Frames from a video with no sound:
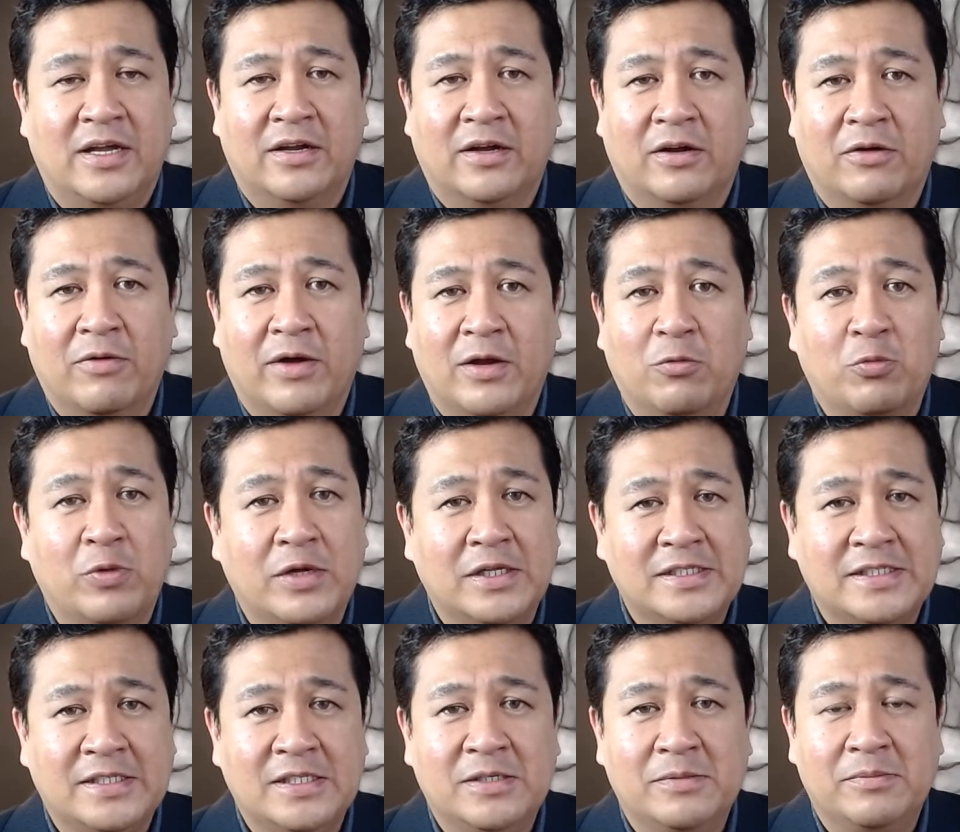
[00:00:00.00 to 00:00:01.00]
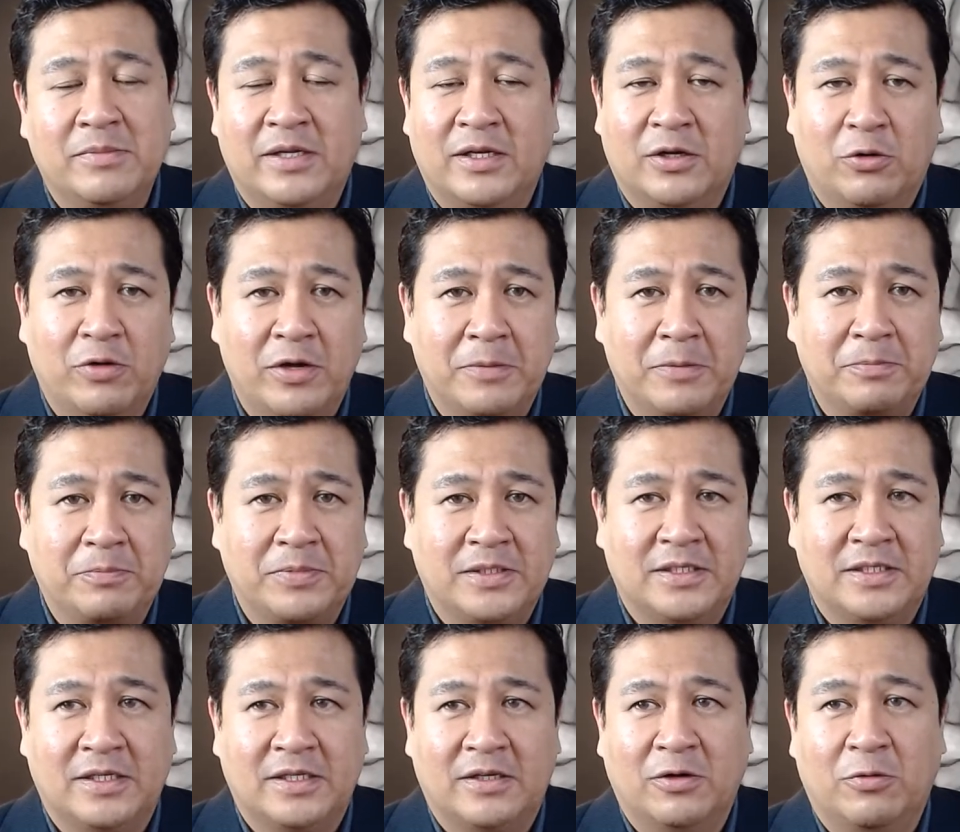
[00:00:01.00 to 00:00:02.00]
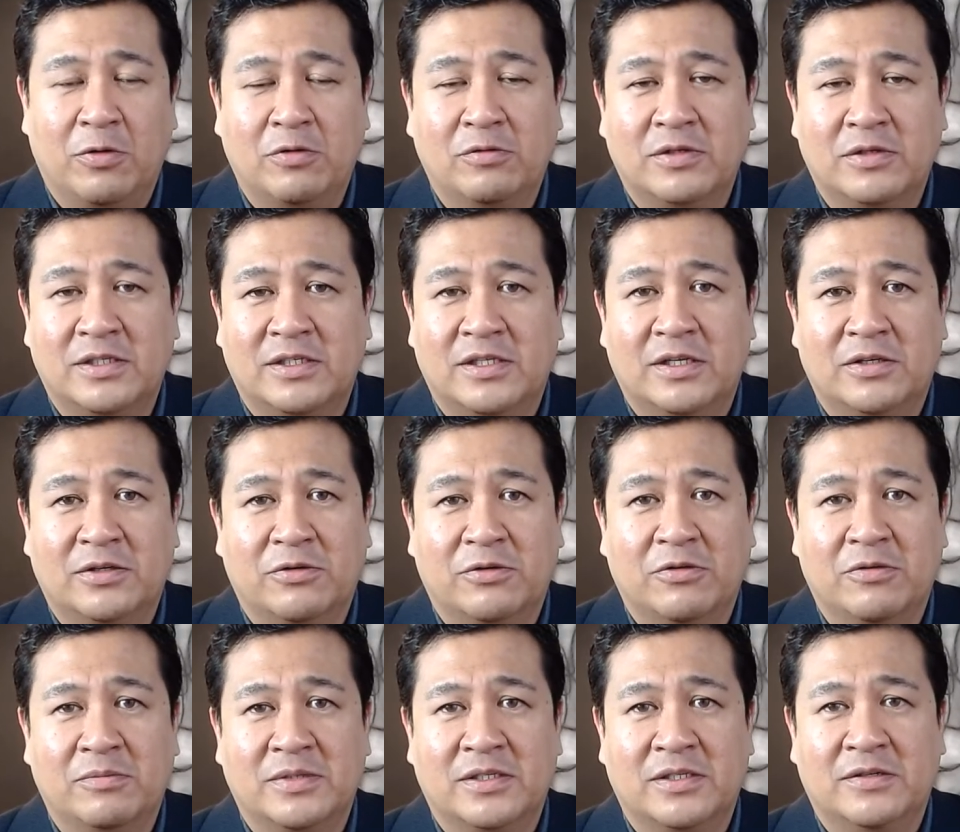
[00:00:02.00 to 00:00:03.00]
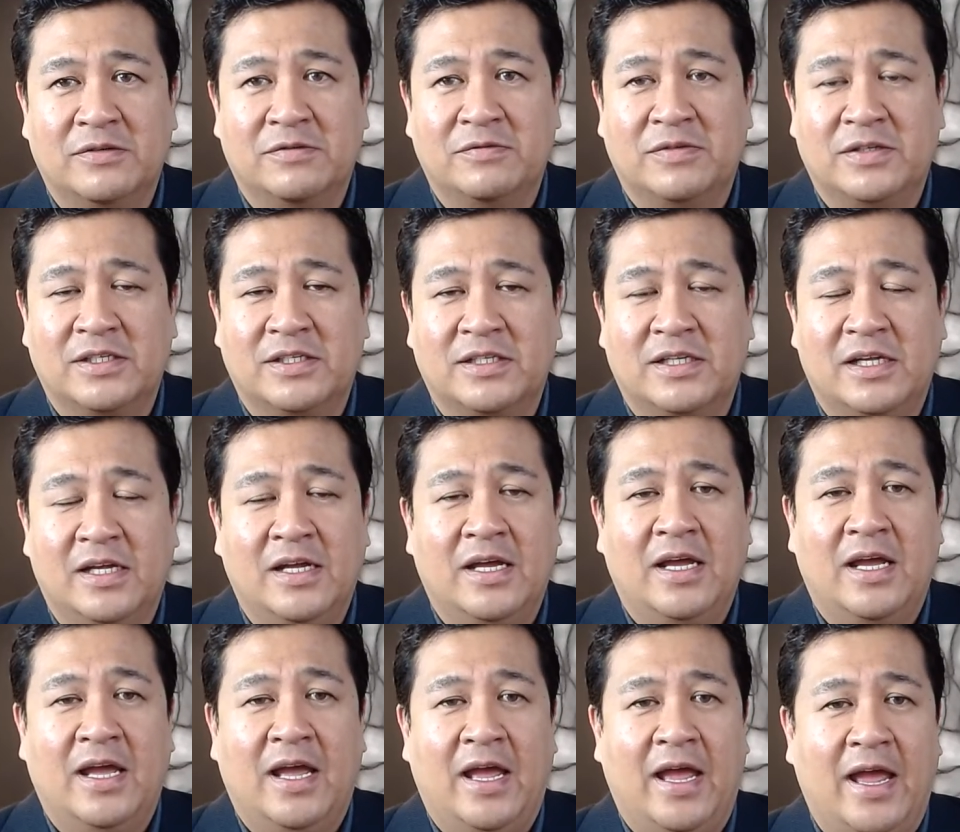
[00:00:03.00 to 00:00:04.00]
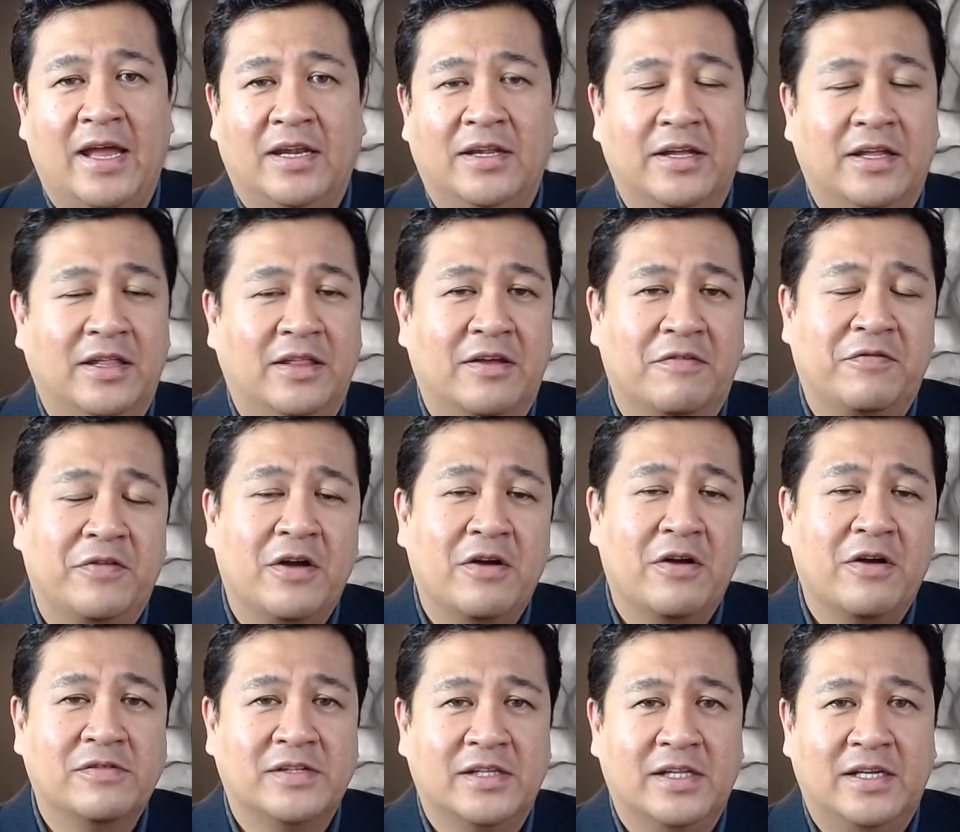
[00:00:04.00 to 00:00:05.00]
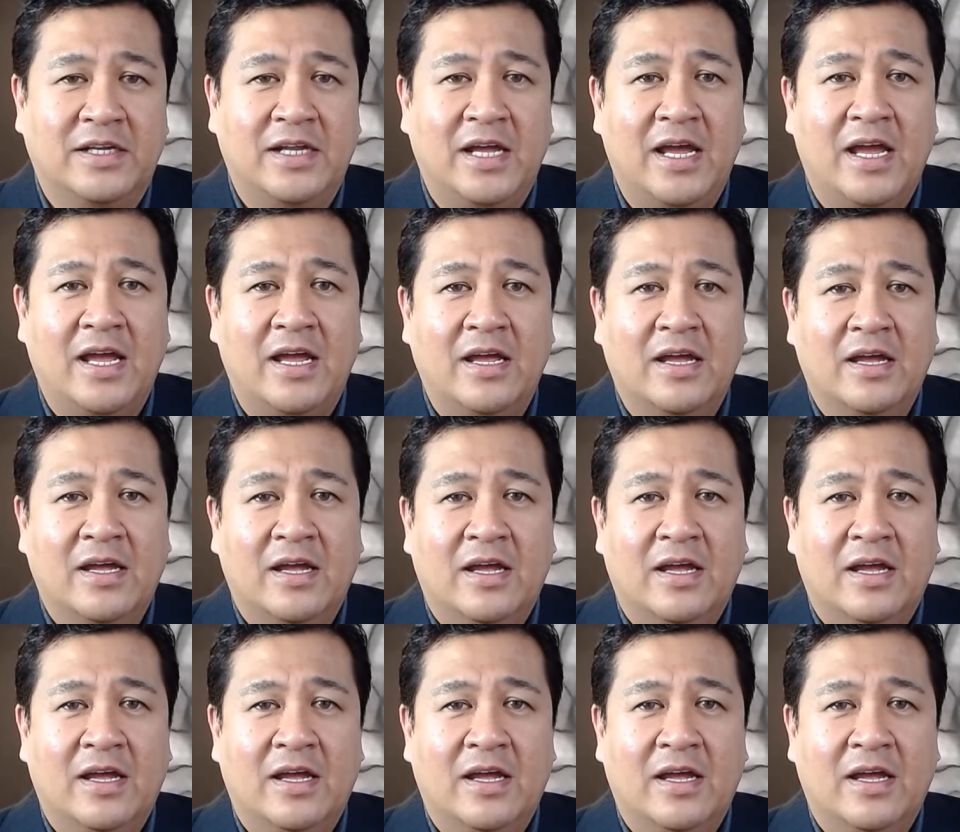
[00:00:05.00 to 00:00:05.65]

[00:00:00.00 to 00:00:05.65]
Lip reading: of great wisdom and quips and quotes in terms of just handling the affairs of the day,